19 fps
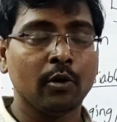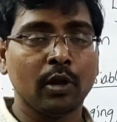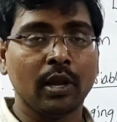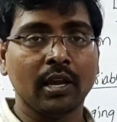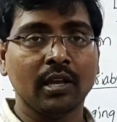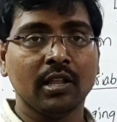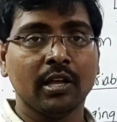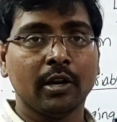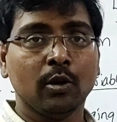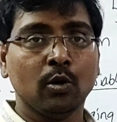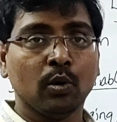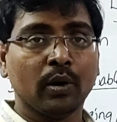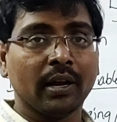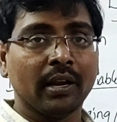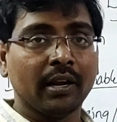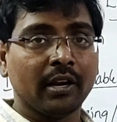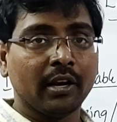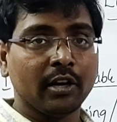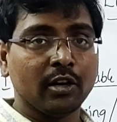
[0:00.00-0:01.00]
either you
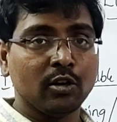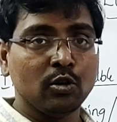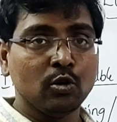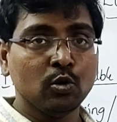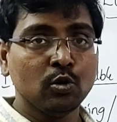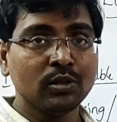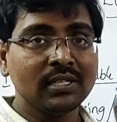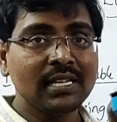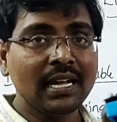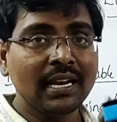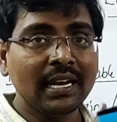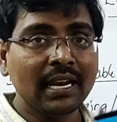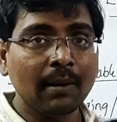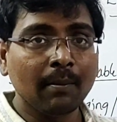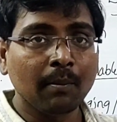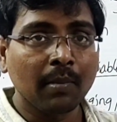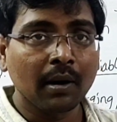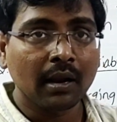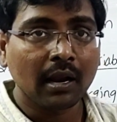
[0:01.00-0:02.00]
can reduce the
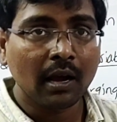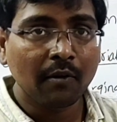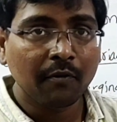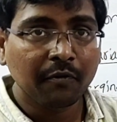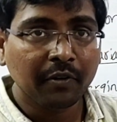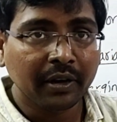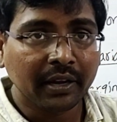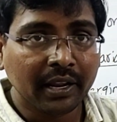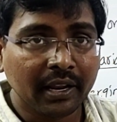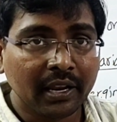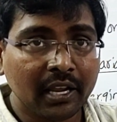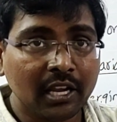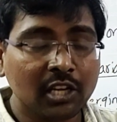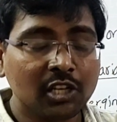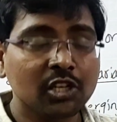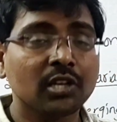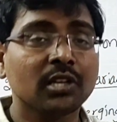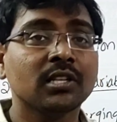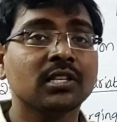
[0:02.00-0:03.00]
number of
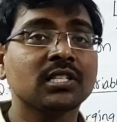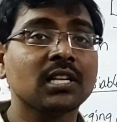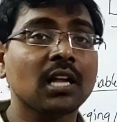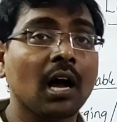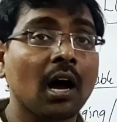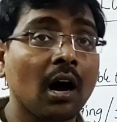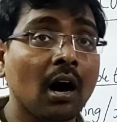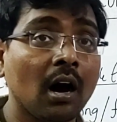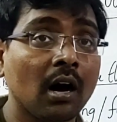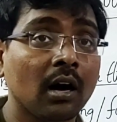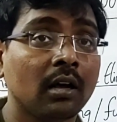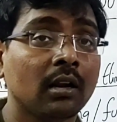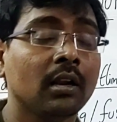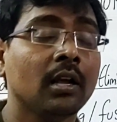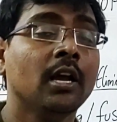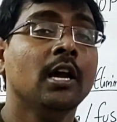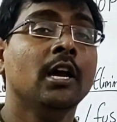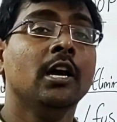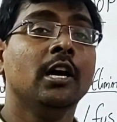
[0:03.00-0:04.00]
iterations
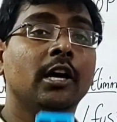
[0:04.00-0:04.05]
or